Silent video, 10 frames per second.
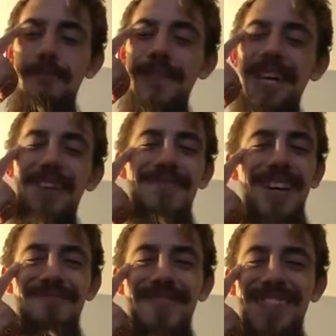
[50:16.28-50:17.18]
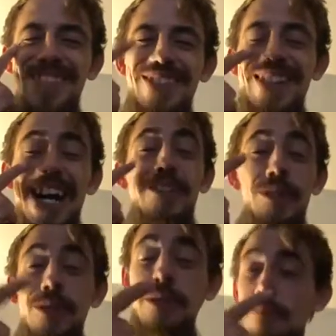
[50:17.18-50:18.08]
man, I'm not about to do it. I'll
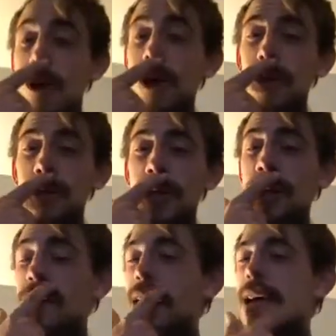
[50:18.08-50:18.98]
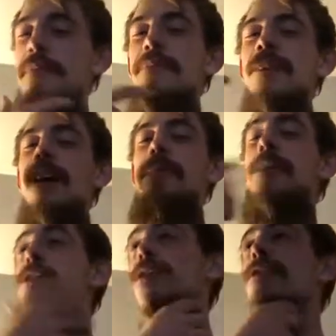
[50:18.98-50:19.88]
do it tomorrow. You know what? I'm gonna
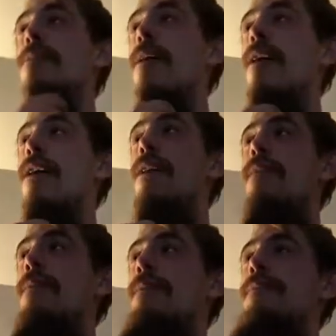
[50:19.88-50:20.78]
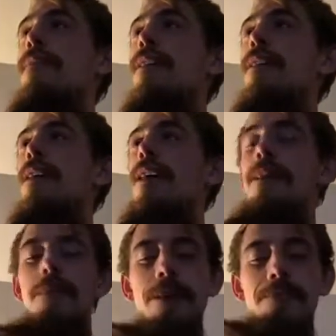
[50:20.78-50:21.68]
do it tomorrow.
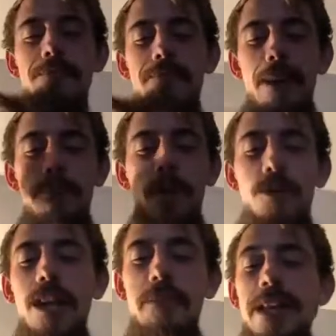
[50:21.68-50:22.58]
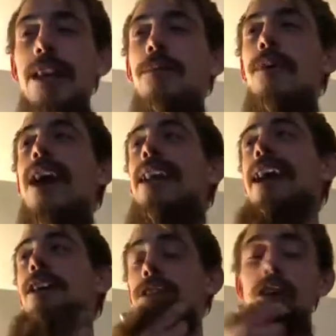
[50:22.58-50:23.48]
I'm proclaiming it right
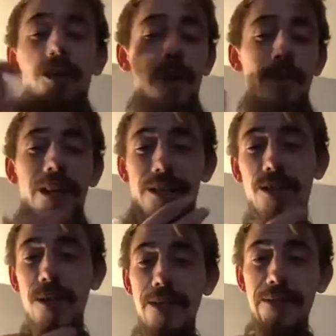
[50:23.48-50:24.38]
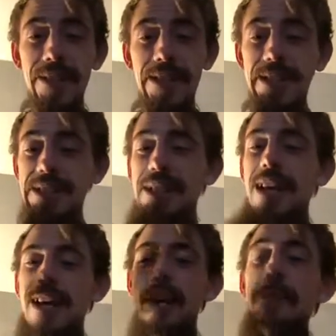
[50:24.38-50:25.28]
now. Y'all are gonna want to tune in for this.
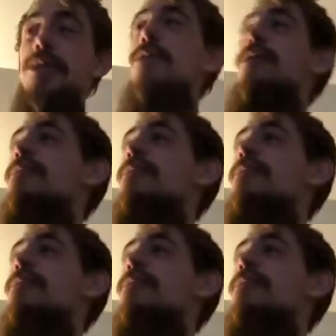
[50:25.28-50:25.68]
I'm gonna do it